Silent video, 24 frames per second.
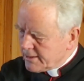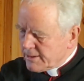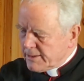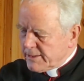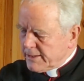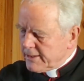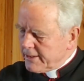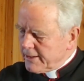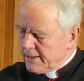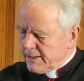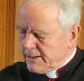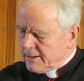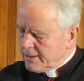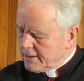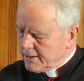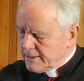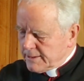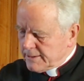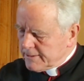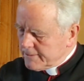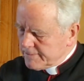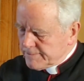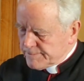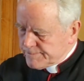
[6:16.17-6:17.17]

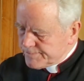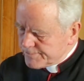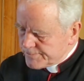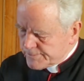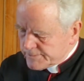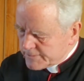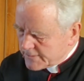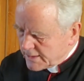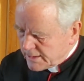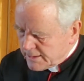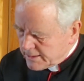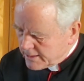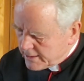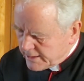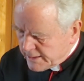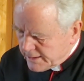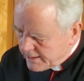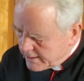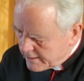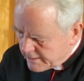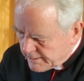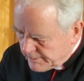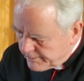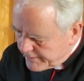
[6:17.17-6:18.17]
They're
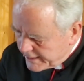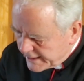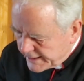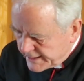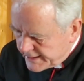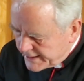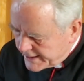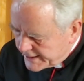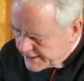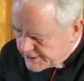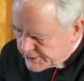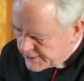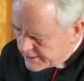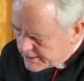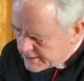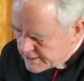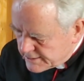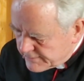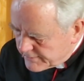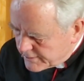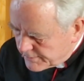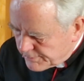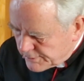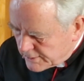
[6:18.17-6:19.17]
the main
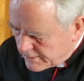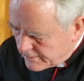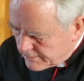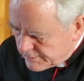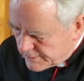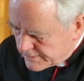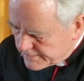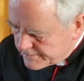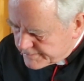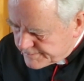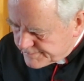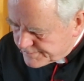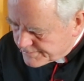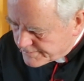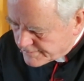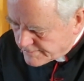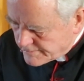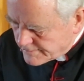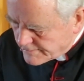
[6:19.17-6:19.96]
agents of the problem.